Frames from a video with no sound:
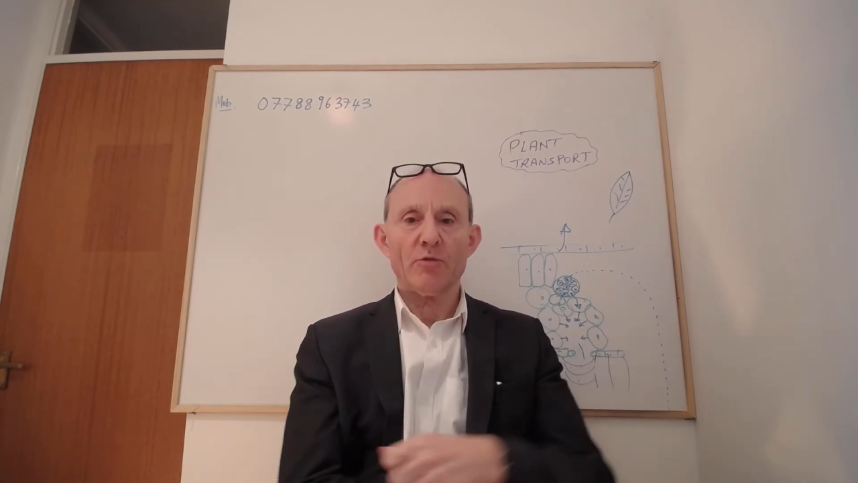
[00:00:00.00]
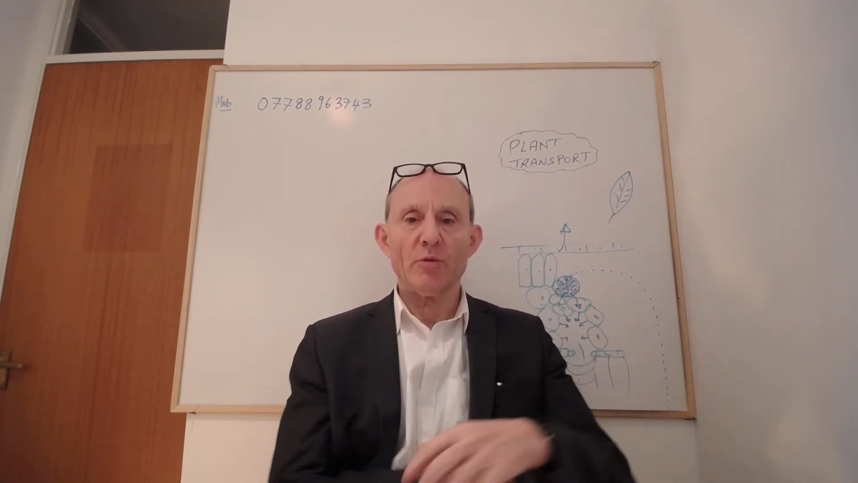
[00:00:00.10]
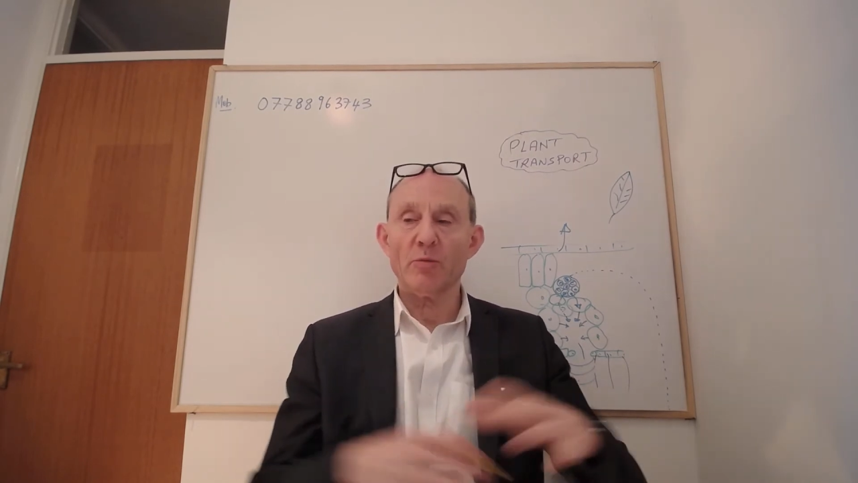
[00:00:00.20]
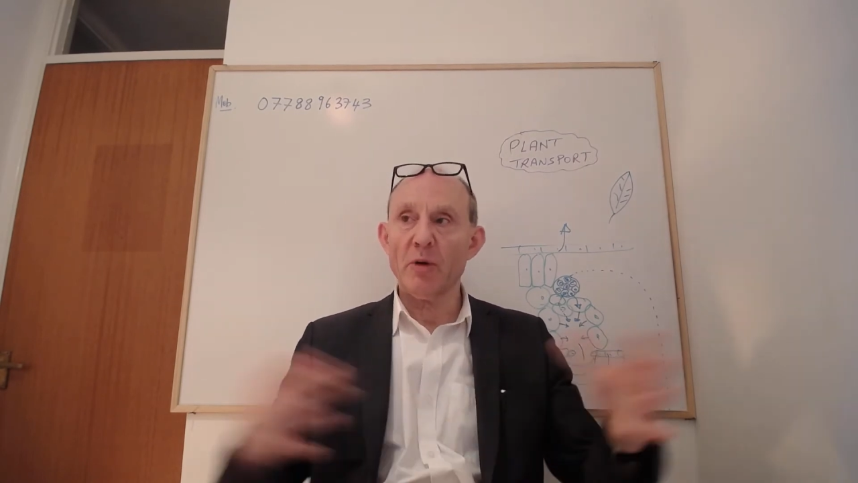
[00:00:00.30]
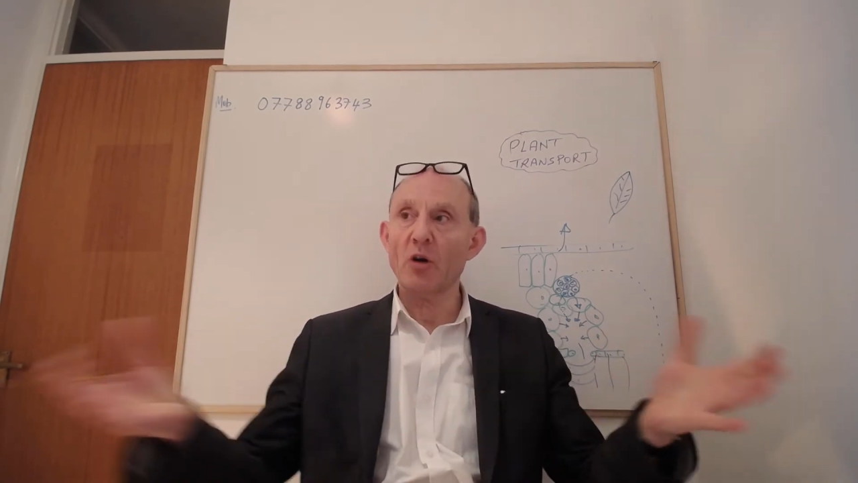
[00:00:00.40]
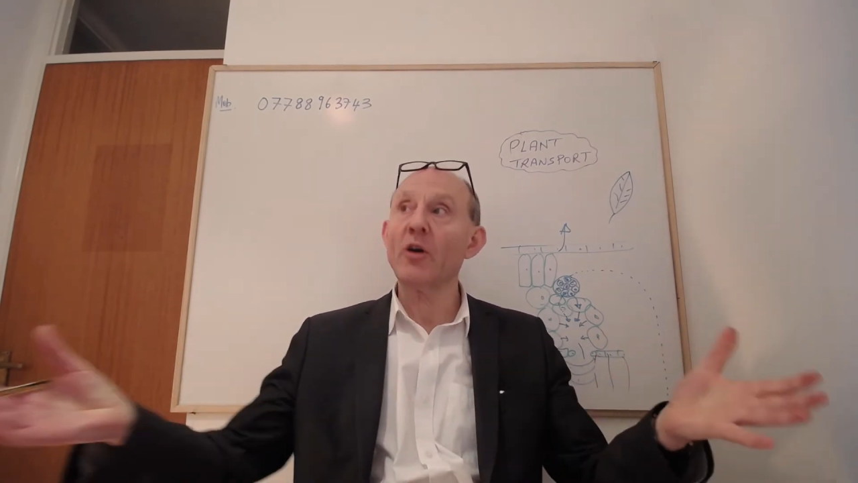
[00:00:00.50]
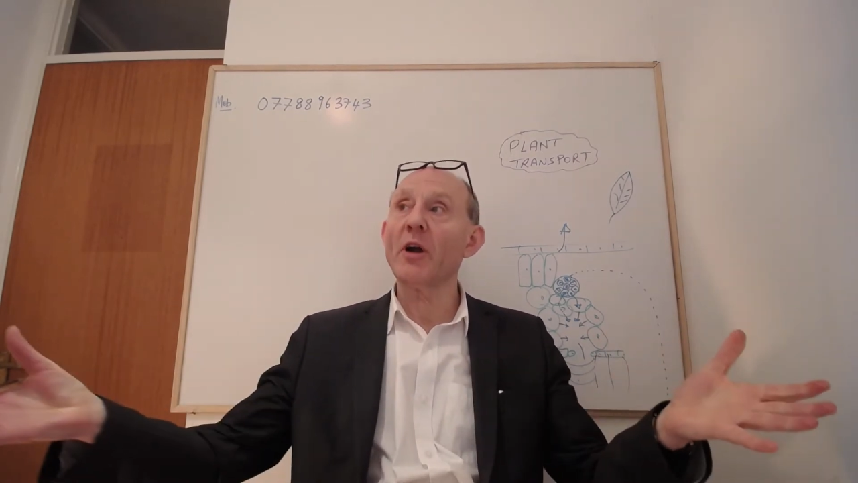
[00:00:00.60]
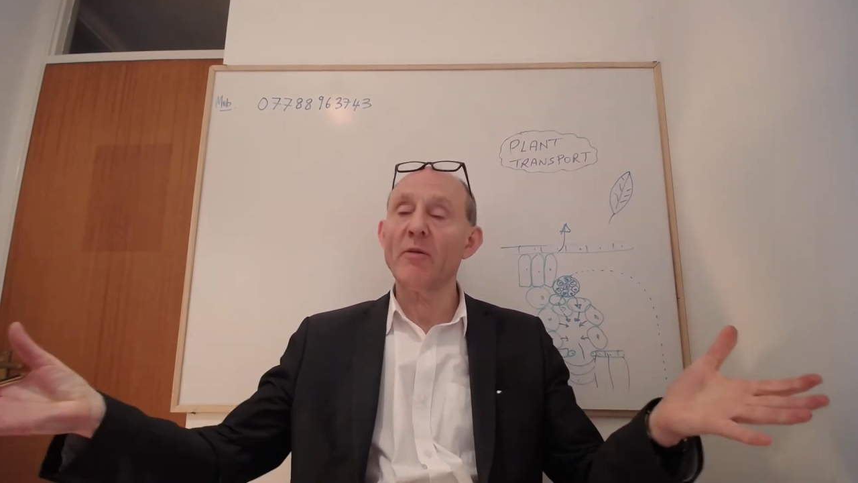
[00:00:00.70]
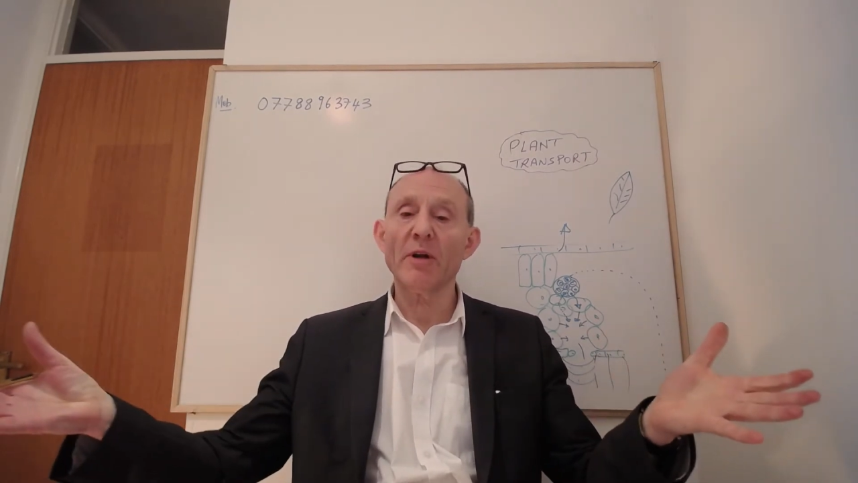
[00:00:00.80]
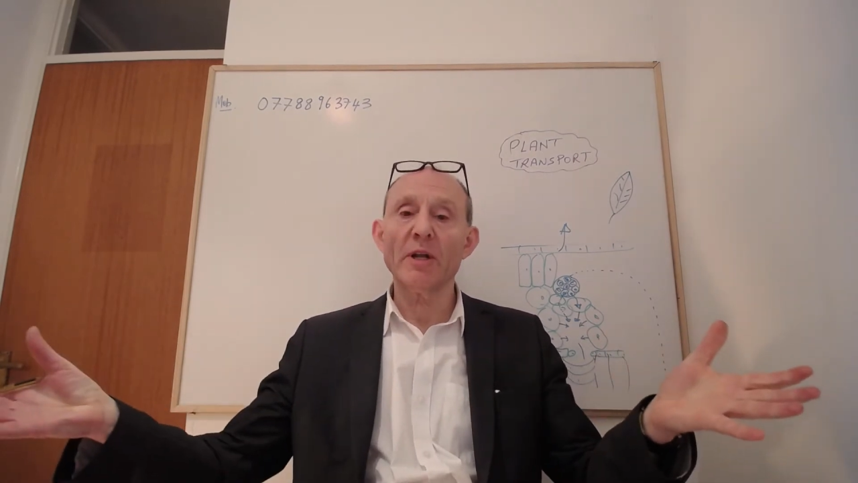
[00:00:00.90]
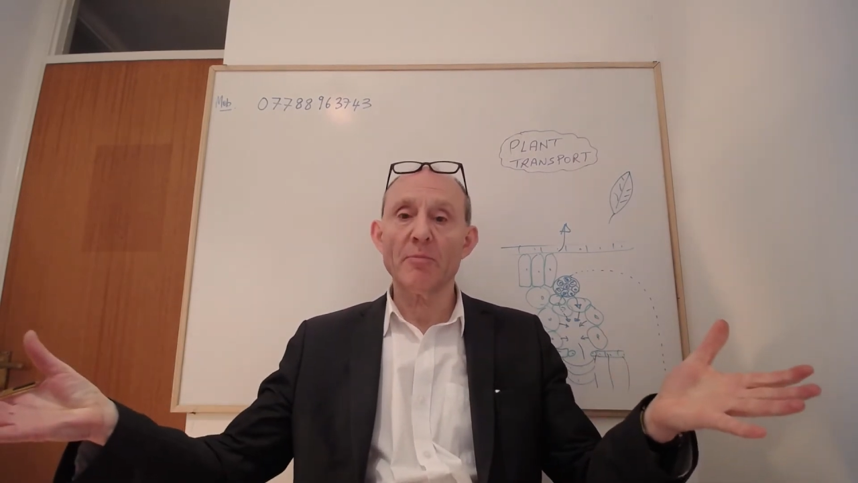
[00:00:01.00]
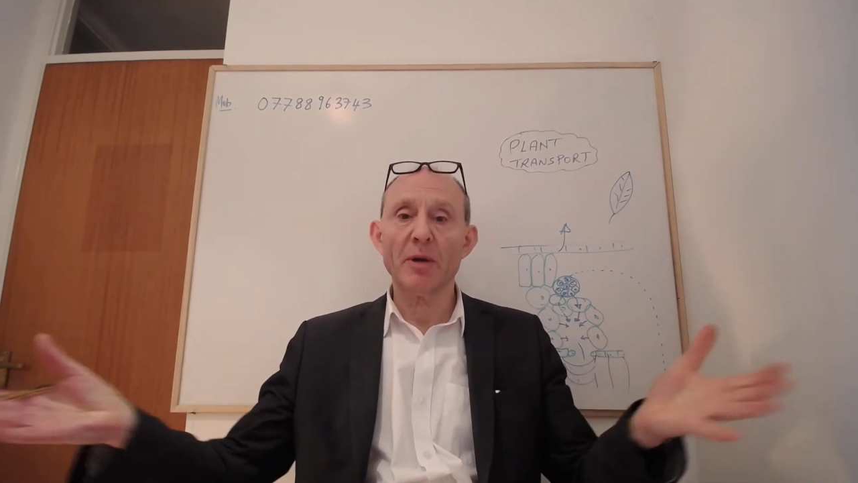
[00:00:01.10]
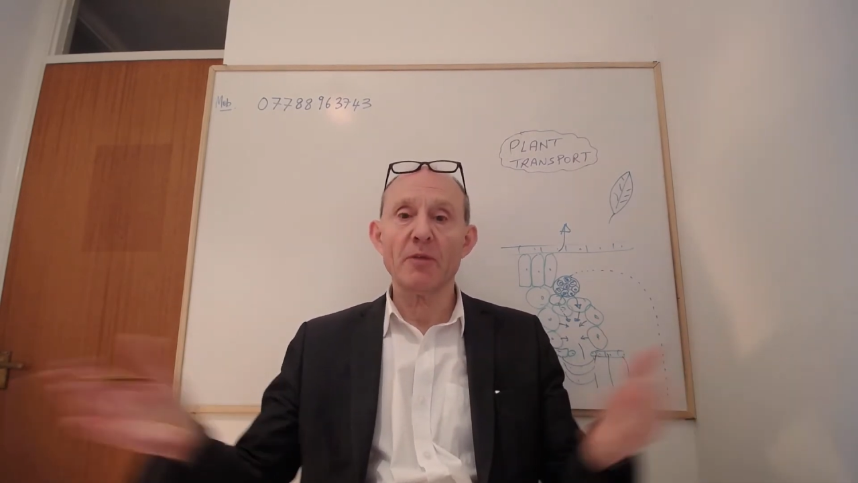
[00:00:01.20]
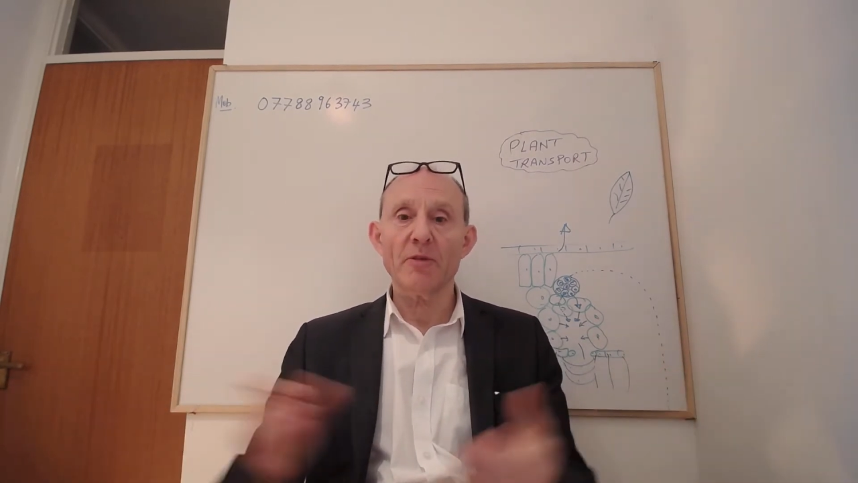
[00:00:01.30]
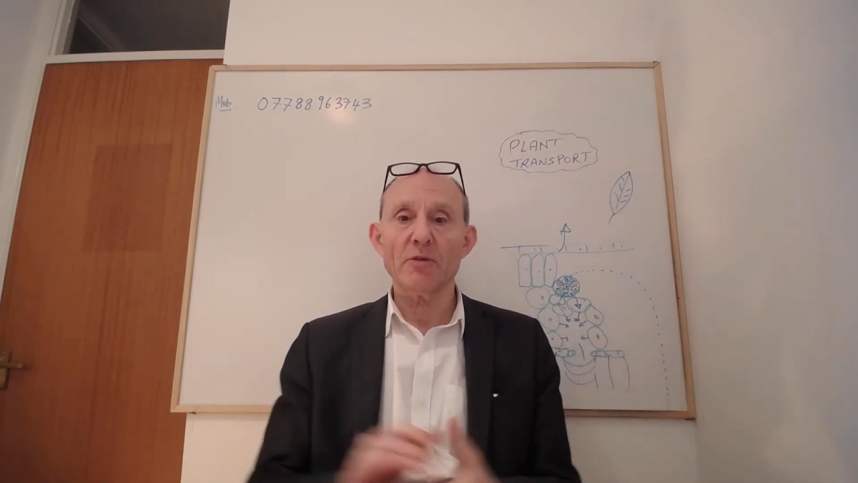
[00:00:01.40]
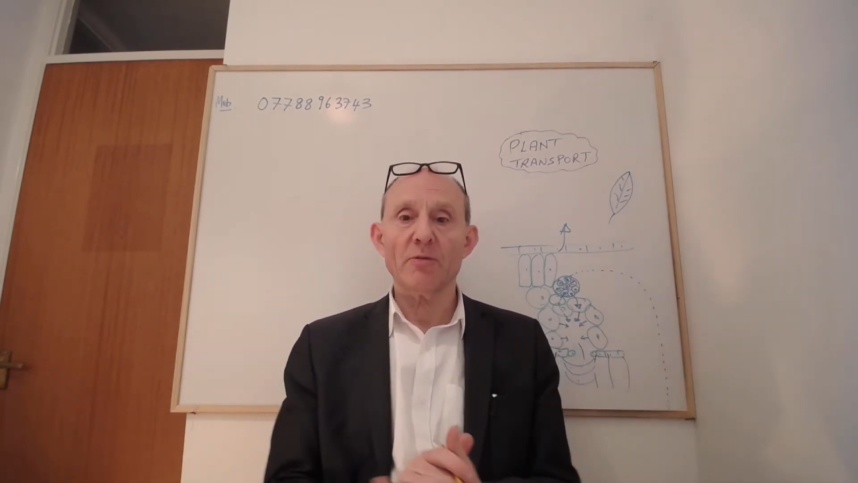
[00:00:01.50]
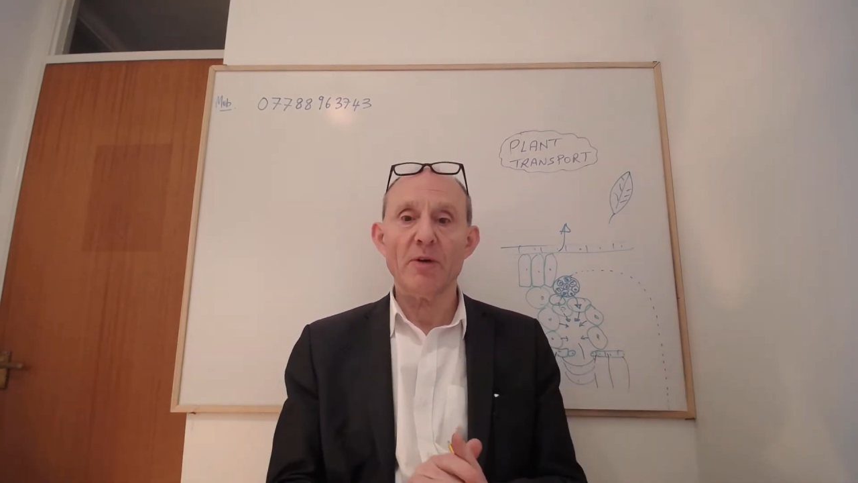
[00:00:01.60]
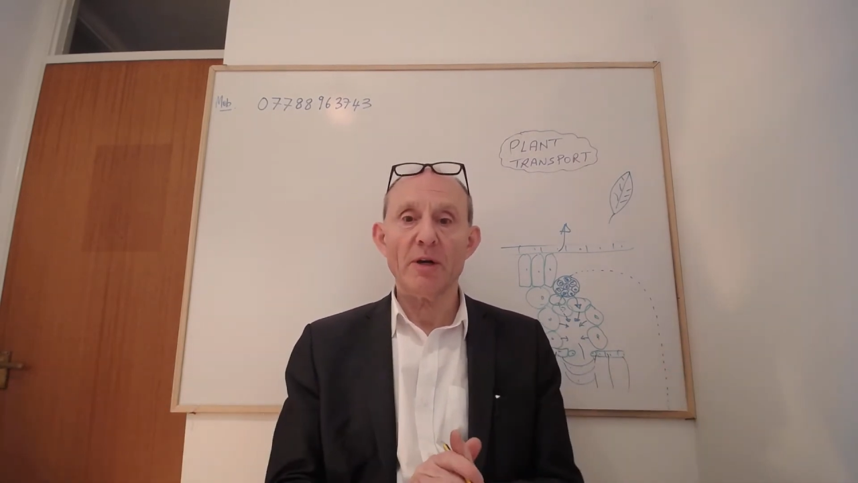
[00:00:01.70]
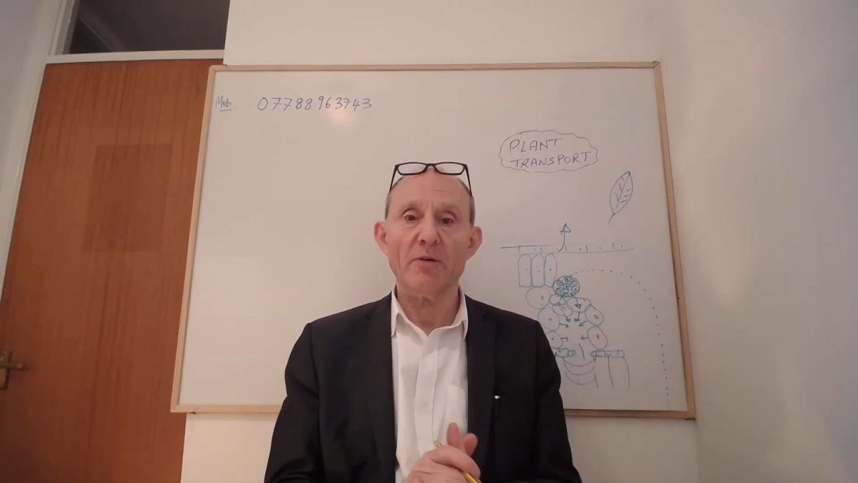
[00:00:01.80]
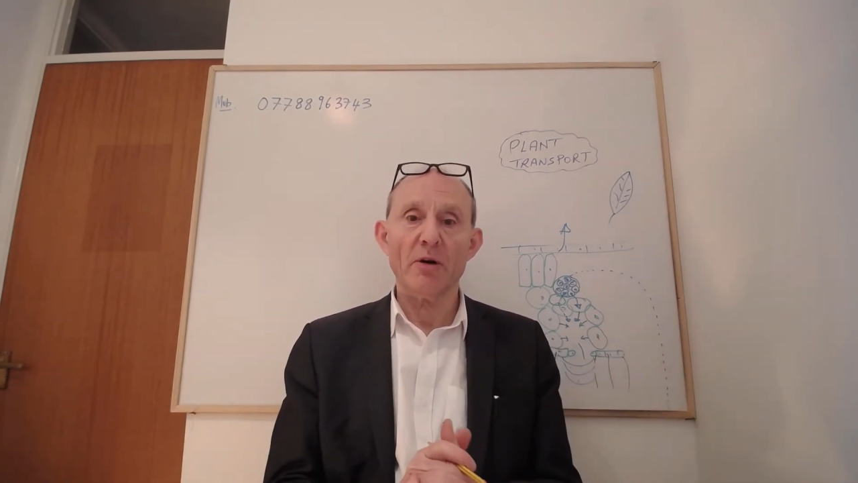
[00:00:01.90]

which are everyday plant that you find